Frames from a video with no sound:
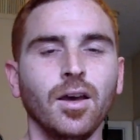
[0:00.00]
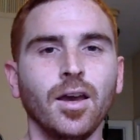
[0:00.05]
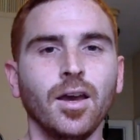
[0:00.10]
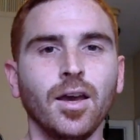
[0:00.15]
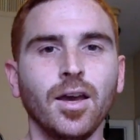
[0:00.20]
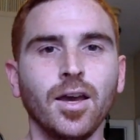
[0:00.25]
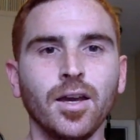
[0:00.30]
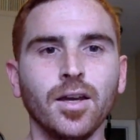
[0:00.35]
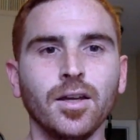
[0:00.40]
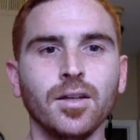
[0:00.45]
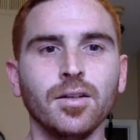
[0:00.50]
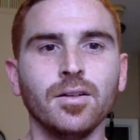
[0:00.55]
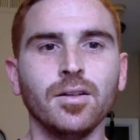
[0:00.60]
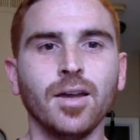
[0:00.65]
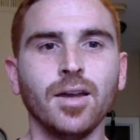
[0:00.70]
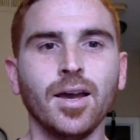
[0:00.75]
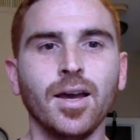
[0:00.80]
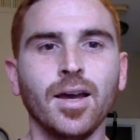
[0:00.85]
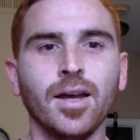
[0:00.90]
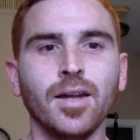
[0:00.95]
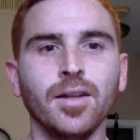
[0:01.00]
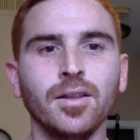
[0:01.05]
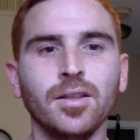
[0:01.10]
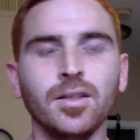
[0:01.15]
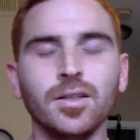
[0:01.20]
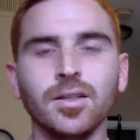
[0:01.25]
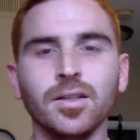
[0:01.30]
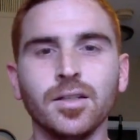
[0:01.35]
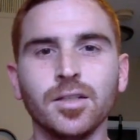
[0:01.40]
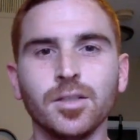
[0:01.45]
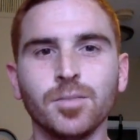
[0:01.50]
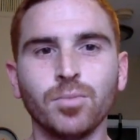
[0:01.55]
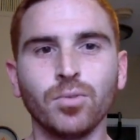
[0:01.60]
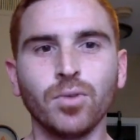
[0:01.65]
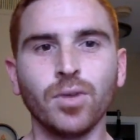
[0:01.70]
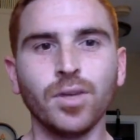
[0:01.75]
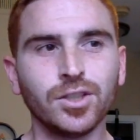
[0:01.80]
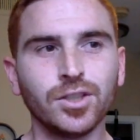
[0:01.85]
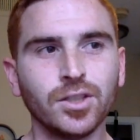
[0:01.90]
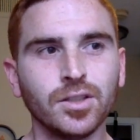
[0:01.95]
and had the
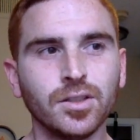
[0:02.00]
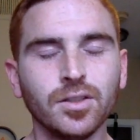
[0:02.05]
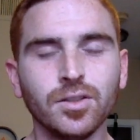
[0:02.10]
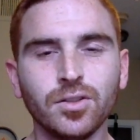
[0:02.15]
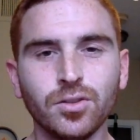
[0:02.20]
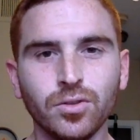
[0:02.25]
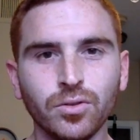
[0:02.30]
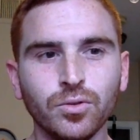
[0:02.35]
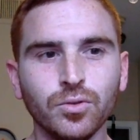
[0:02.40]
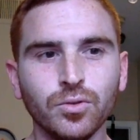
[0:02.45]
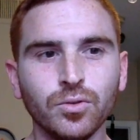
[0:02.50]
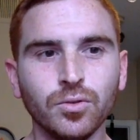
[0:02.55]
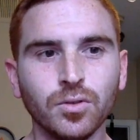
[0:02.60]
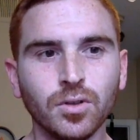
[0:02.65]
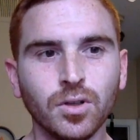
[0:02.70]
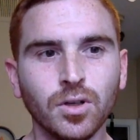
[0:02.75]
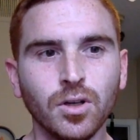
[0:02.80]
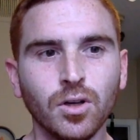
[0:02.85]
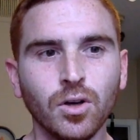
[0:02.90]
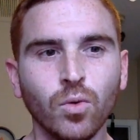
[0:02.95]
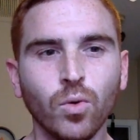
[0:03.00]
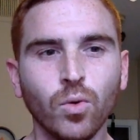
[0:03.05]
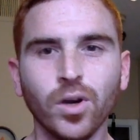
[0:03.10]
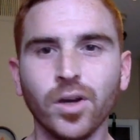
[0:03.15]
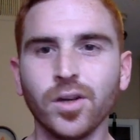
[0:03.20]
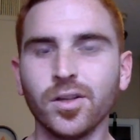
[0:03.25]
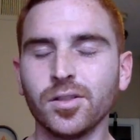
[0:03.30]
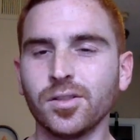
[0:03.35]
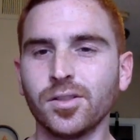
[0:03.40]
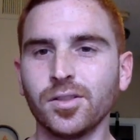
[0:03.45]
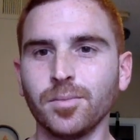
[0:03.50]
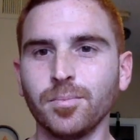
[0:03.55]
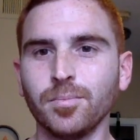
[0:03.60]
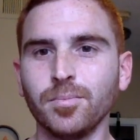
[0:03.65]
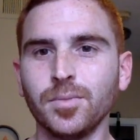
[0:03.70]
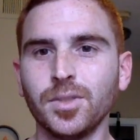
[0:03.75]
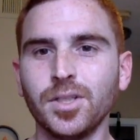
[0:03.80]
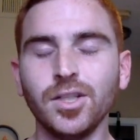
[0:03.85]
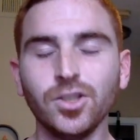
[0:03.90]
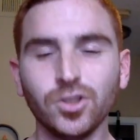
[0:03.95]
inspiration to work on some
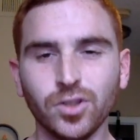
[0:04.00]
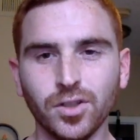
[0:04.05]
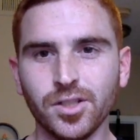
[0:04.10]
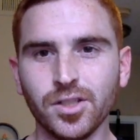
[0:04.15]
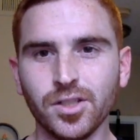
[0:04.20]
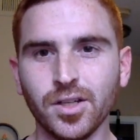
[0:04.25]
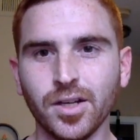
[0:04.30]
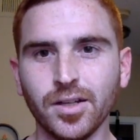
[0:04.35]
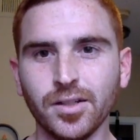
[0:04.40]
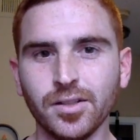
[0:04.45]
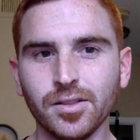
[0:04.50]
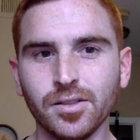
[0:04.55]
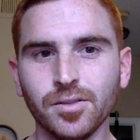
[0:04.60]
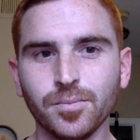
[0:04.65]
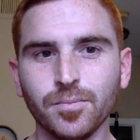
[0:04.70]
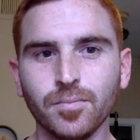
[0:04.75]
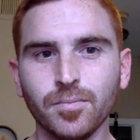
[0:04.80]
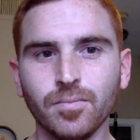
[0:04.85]
t-shirt designs.